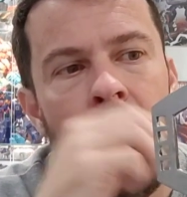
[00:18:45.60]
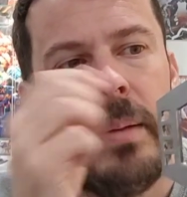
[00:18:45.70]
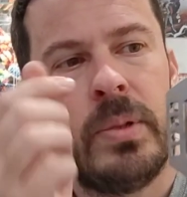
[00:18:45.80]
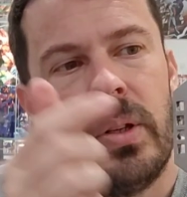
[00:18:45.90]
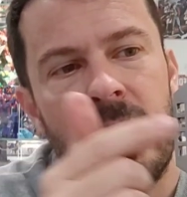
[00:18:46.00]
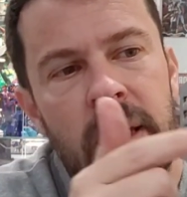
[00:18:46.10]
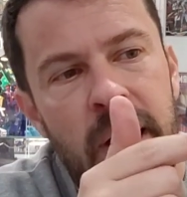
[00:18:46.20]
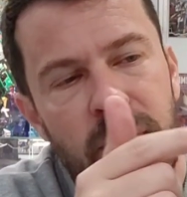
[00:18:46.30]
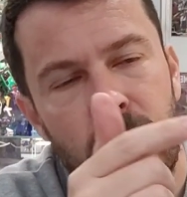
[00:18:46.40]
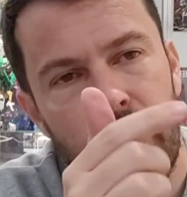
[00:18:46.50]
So it's
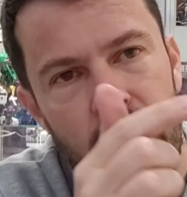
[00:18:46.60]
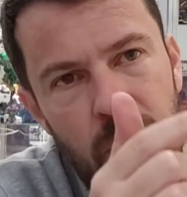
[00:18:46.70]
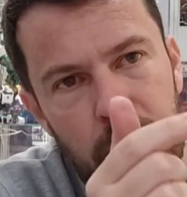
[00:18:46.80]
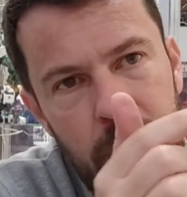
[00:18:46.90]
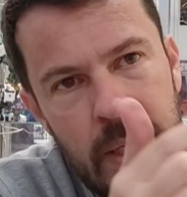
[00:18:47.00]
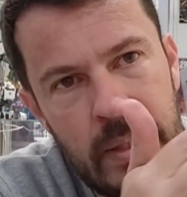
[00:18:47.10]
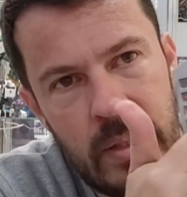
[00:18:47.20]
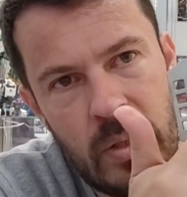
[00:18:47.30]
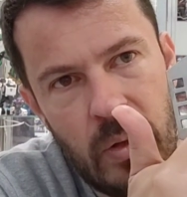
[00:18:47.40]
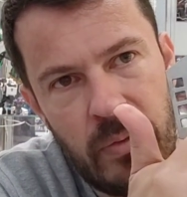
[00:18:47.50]
several sort of
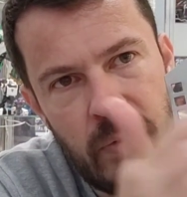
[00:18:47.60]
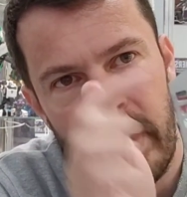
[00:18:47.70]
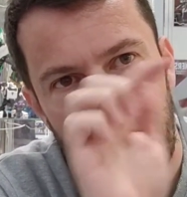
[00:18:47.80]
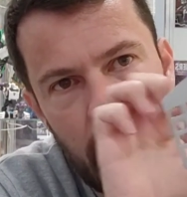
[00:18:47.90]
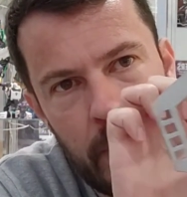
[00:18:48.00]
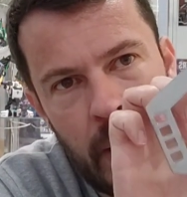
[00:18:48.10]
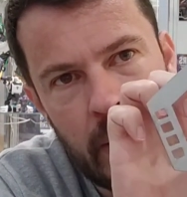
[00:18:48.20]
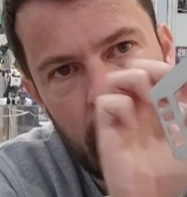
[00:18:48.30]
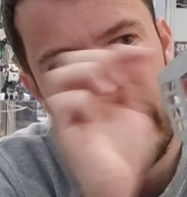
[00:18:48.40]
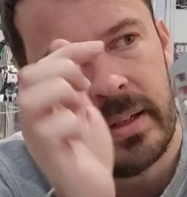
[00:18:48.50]
pieces. You've got the front and the
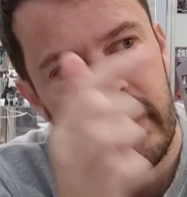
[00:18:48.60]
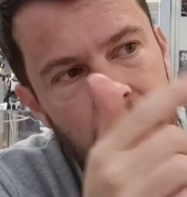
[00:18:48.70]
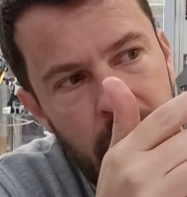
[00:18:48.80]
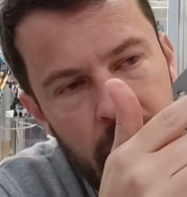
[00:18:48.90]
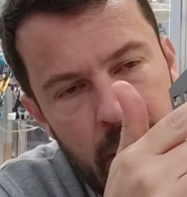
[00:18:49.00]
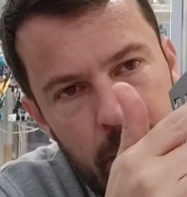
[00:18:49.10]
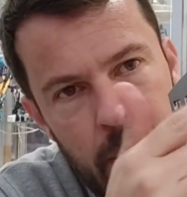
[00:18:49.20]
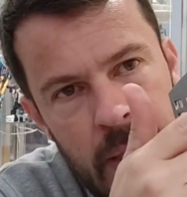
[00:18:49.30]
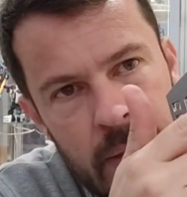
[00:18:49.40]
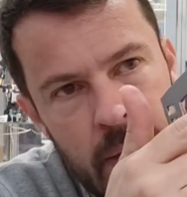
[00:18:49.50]
back of this, and then the
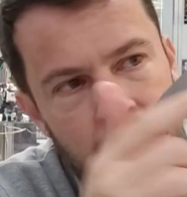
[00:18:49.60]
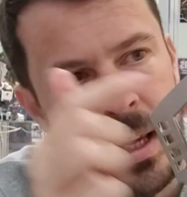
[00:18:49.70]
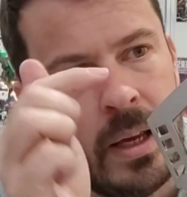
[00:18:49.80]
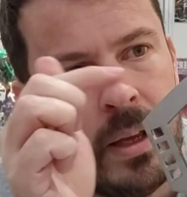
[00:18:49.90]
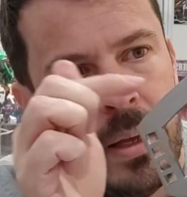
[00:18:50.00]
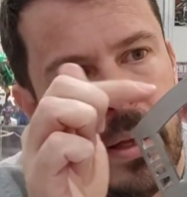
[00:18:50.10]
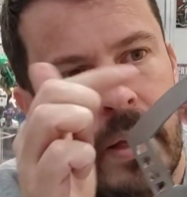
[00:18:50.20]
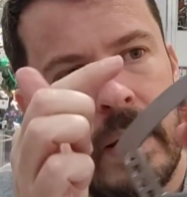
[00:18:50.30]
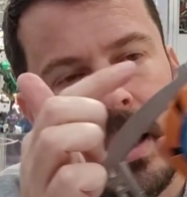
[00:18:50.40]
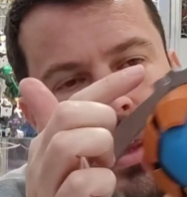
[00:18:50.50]
piece in here.
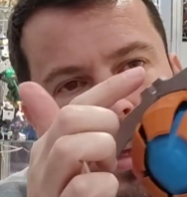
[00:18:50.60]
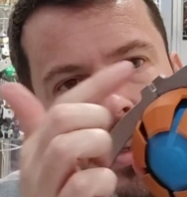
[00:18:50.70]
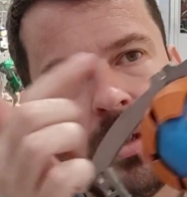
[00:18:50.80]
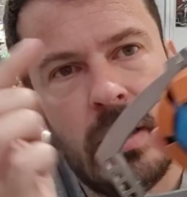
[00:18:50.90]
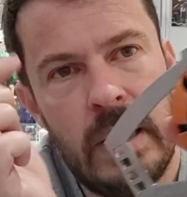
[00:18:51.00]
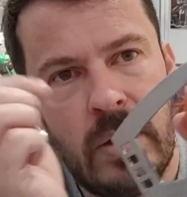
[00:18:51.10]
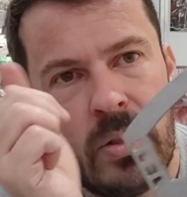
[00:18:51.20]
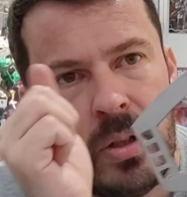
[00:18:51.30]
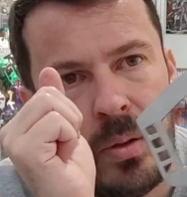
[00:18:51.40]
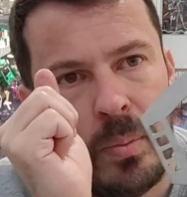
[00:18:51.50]
Then these
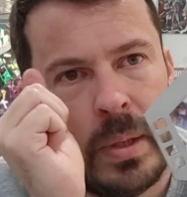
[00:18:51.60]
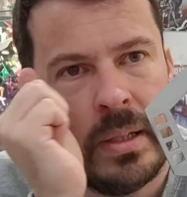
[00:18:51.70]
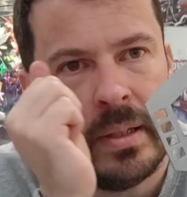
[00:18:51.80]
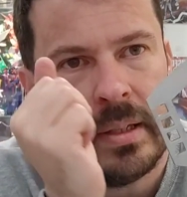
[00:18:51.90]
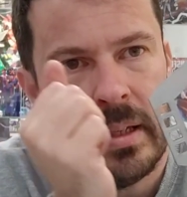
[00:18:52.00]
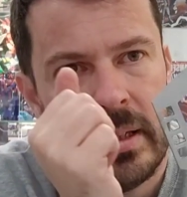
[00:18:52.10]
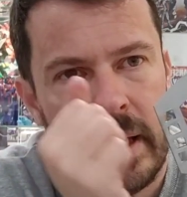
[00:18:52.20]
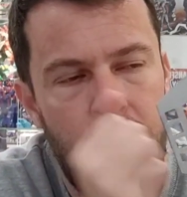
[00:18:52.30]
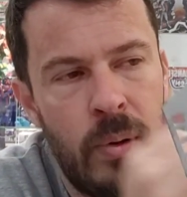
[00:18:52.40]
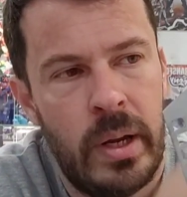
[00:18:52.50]
two pieces that are
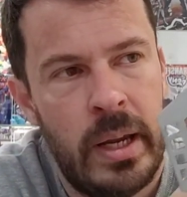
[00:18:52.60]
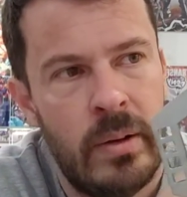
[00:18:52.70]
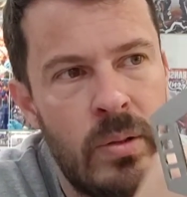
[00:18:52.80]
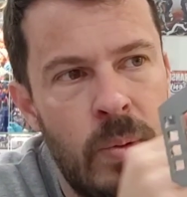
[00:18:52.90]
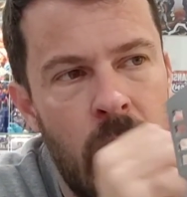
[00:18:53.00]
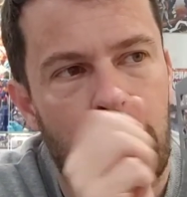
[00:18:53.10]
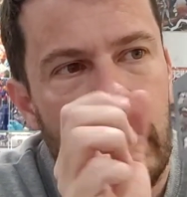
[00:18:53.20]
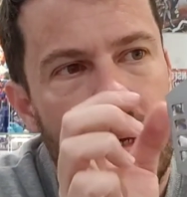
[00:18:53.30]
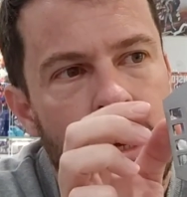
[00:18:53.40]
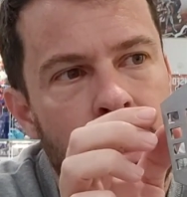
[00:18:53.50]
separate here as
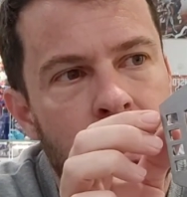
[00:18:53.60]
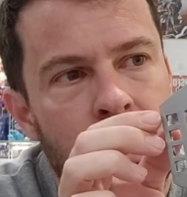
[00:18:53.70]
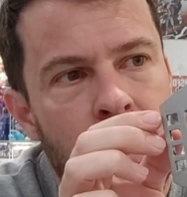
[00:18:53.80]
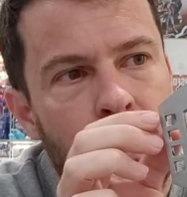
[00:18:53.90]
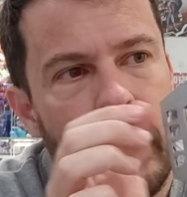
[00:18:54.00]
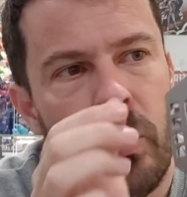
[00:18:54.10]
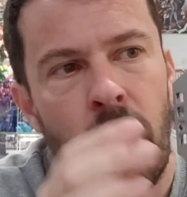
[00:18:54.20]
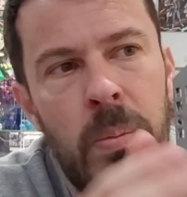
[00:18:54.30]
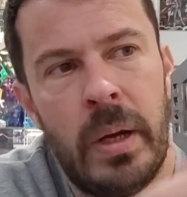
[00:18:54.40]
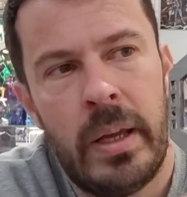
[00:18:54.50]
well. It's a little bit
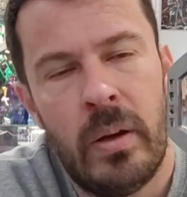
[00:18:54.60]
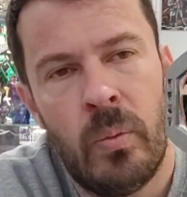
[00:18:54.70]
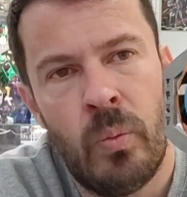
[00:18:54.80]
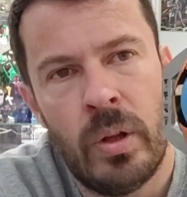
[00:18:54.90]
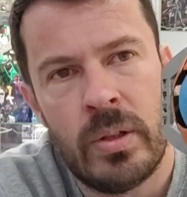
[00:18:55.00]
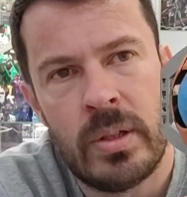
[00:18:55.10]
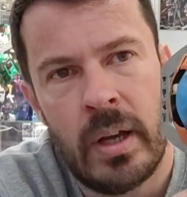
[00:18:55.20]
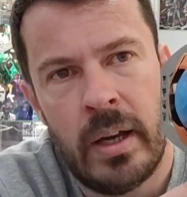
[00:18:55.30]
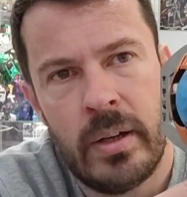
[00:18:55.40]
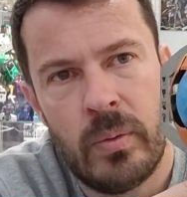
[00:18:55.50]
wobbly on one
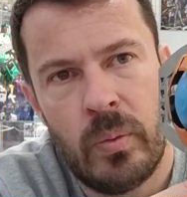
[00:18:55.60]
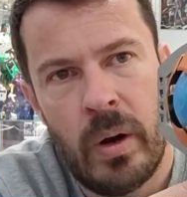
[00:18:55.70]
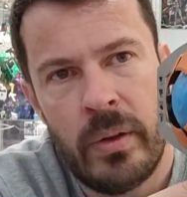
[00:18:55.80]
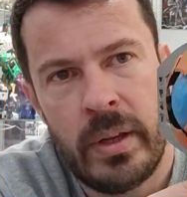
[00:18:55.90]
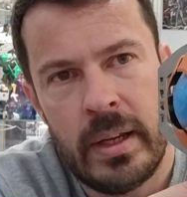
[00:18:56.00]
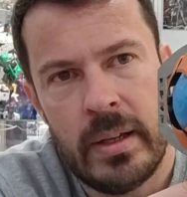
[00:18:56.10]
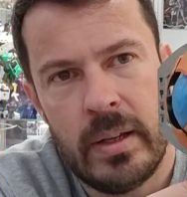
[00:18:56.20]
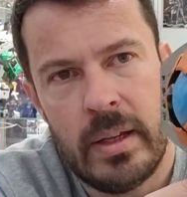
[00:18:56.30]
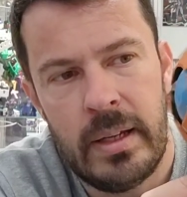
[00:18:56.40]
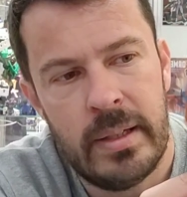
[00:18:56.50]
side where I think
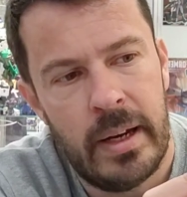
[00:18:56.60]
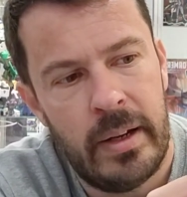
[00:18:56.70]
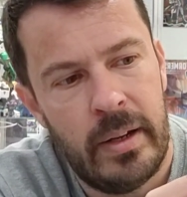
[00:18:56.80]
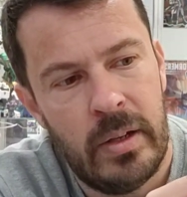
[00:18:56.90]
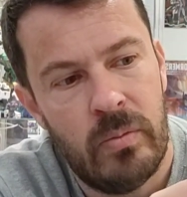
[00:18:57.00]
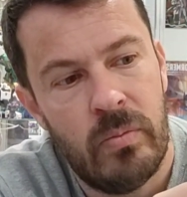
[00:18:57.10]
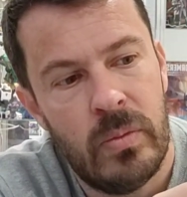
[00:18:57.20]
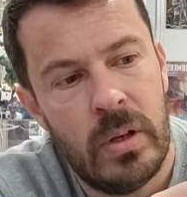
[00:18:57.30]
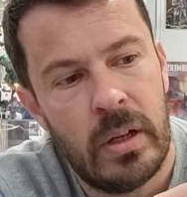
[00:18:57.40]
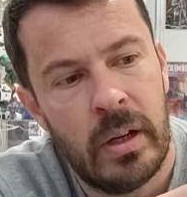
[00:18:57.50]
he said he
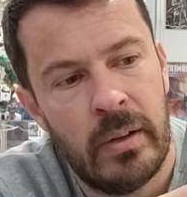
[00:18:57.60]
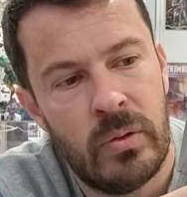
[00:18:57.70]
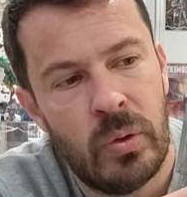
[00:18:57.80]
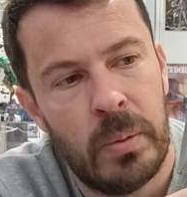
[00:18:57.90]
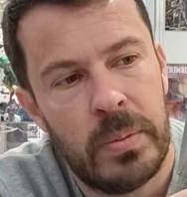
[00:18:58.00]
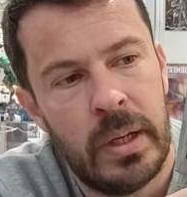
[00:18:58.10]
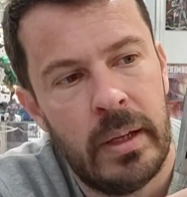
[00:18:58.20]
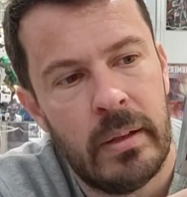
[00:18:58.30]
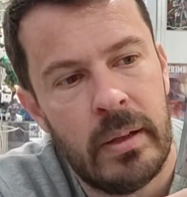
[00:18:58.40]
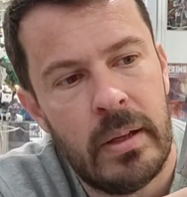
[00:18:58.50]
kind of dropped
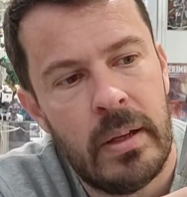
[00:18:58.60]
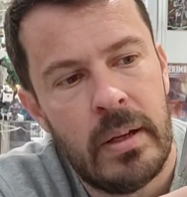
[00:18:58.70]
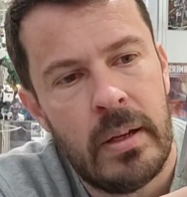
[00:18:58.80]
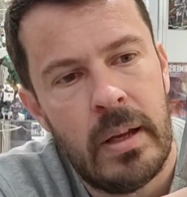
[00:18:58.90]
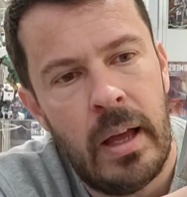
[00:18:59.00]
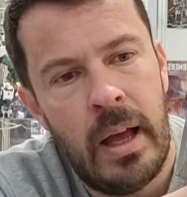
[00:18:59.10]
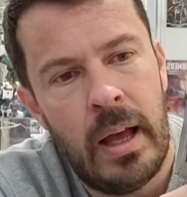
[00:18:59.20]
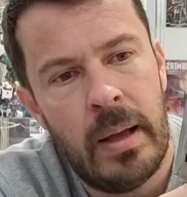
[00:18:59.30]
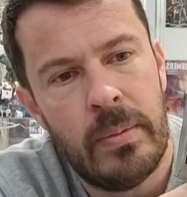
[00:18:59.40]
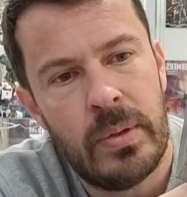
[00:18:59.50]
it.
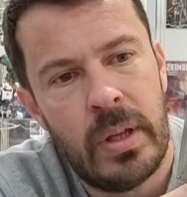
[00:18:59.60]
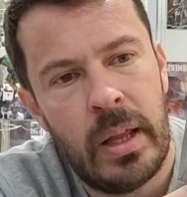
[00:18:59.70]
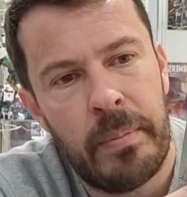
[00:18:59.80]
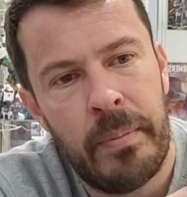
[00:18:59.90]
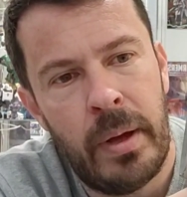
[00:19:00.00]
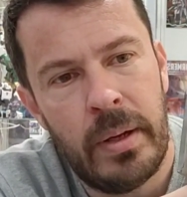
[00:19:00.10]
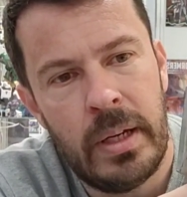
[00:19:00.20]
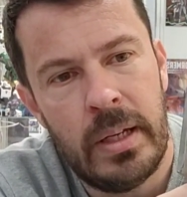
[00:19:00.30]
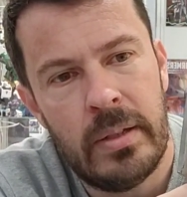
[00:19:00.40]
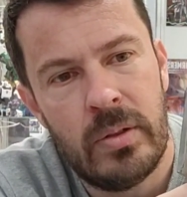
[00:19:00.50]
So that might
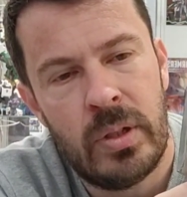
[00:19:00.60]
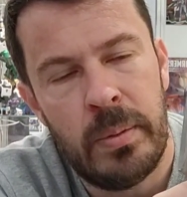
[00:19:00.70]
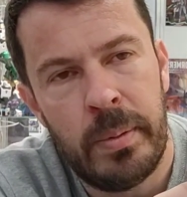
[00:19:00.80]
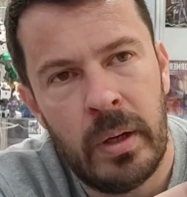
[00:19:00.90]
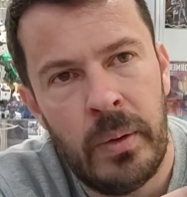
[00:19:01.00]
need super